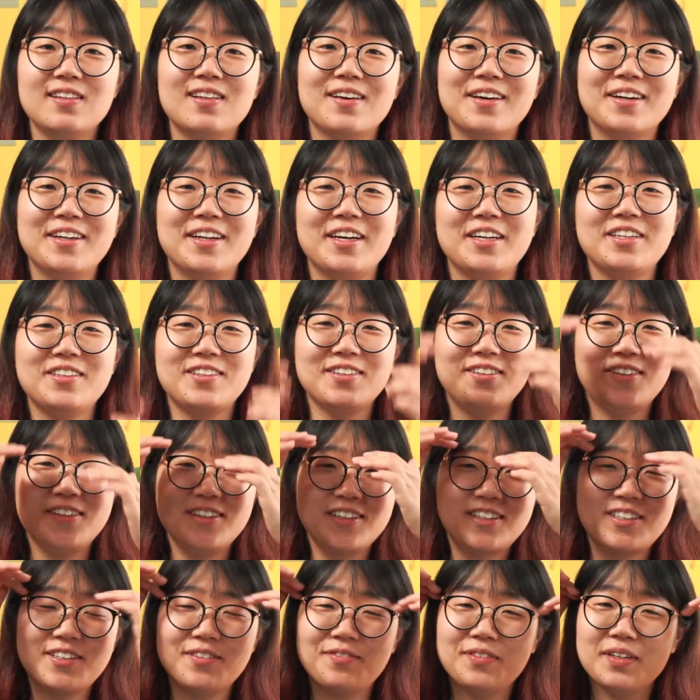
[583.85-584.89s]
I like the
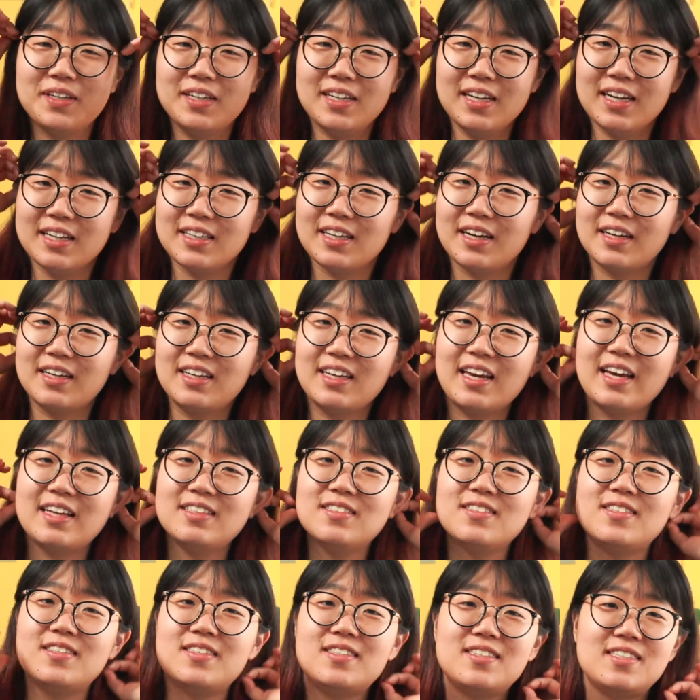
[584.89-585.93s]
look of it, and I
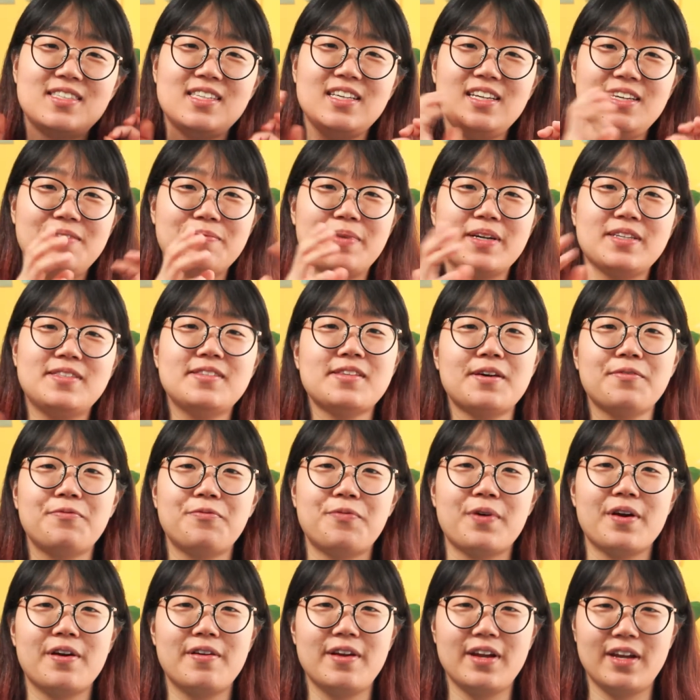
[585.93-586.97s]
can see myself
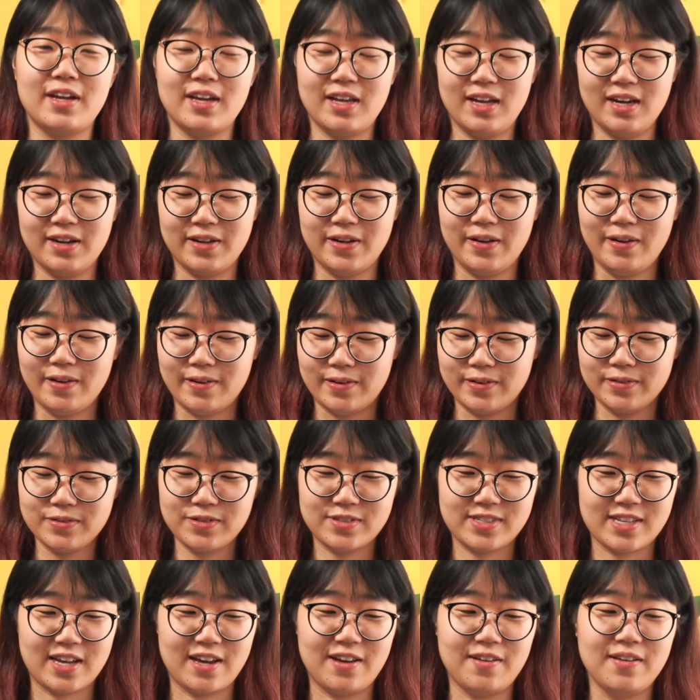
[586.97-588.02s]
wearing it a lot,
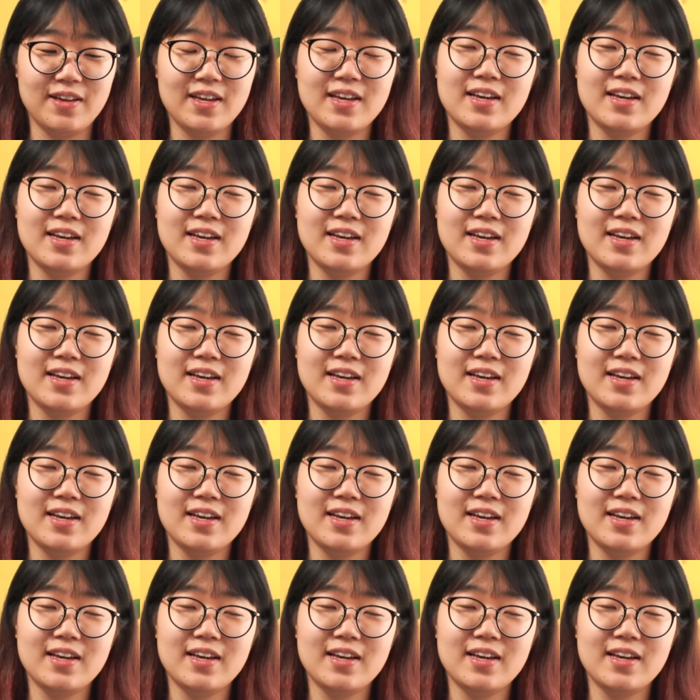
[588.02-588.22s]
so